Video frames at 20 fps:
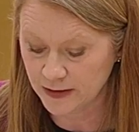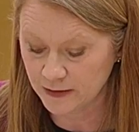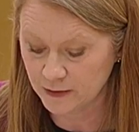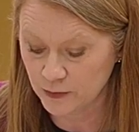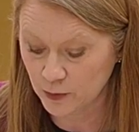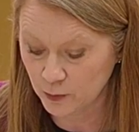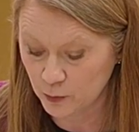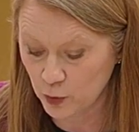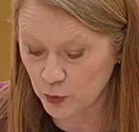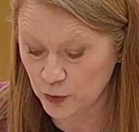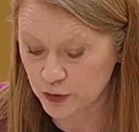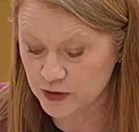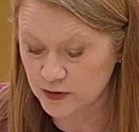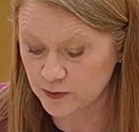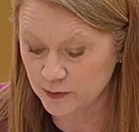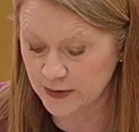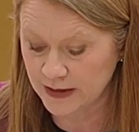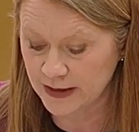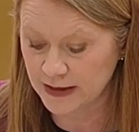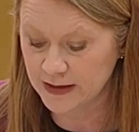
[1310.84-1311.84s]

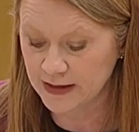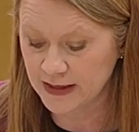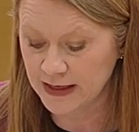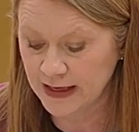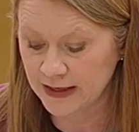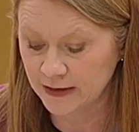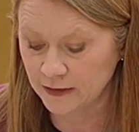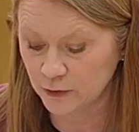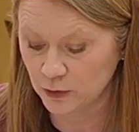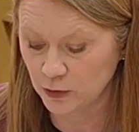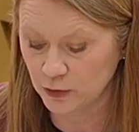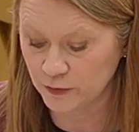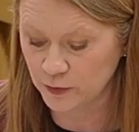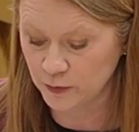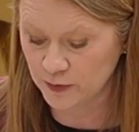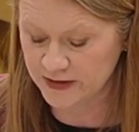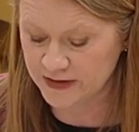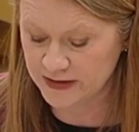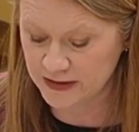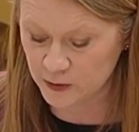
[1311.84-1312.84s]
report by the end of
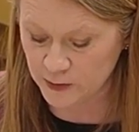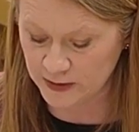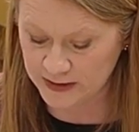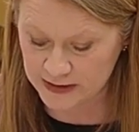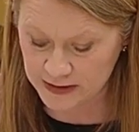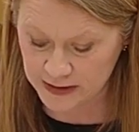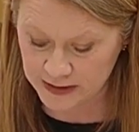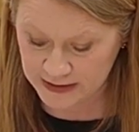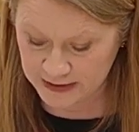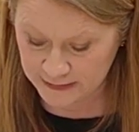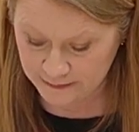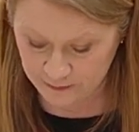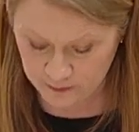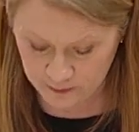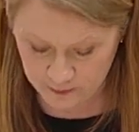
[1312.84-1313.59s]
2023.